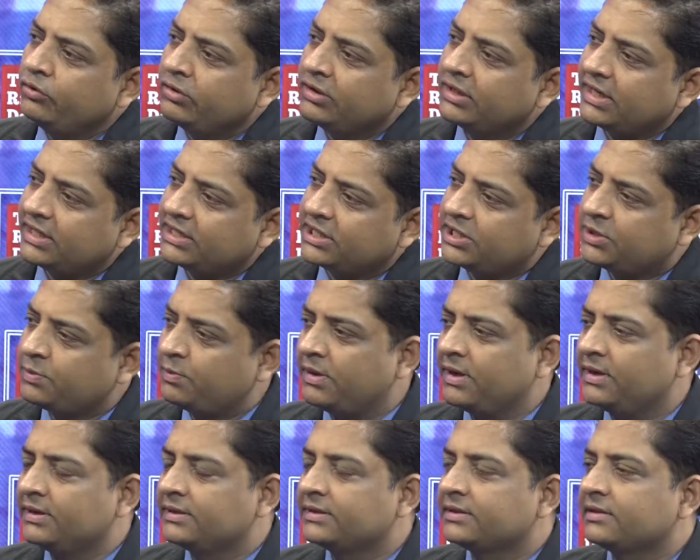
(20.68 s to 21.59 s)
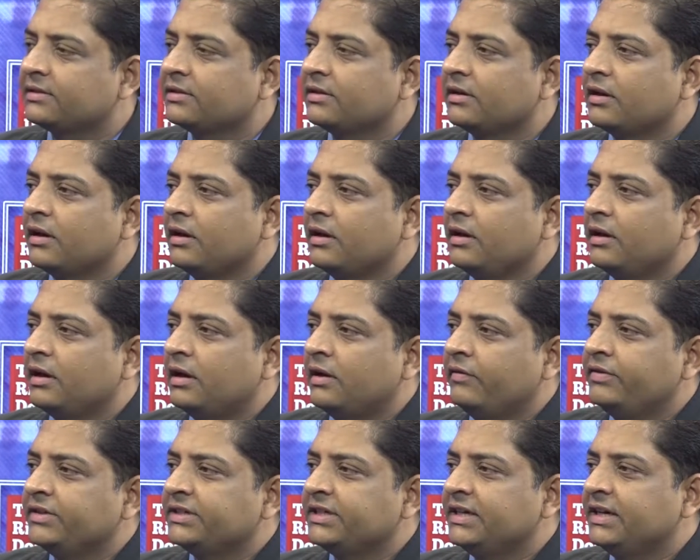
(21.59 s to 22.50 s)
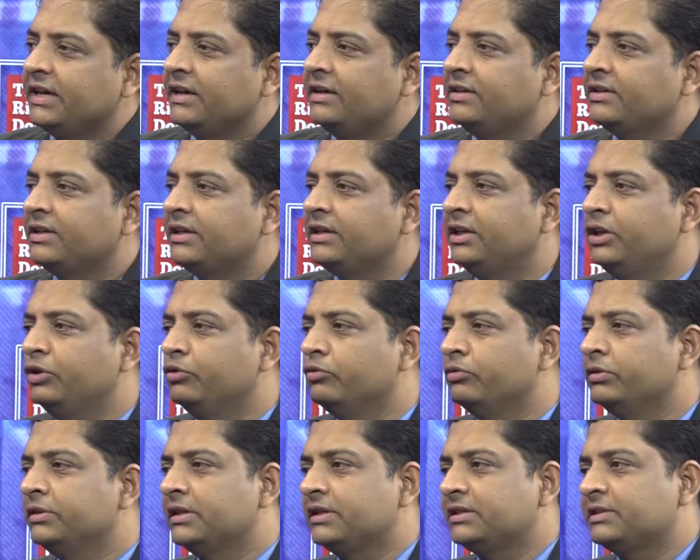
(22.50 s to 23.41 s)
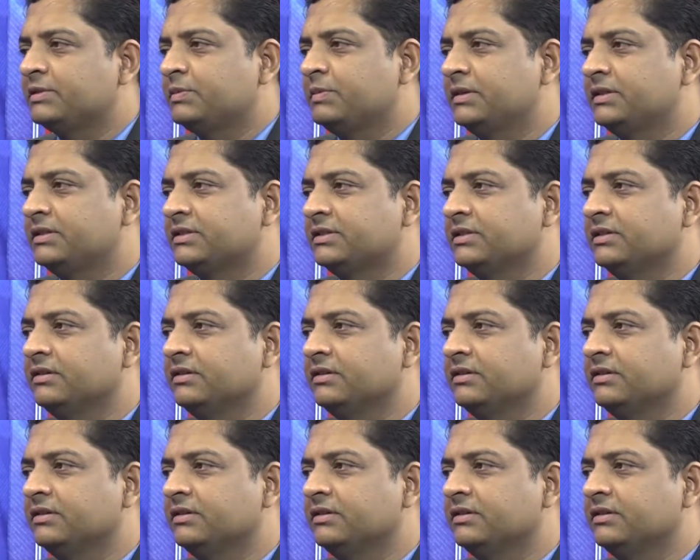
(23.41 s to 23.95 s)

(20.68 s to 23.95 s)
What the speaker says: in that space? Are we seeing anything new in that space, sir?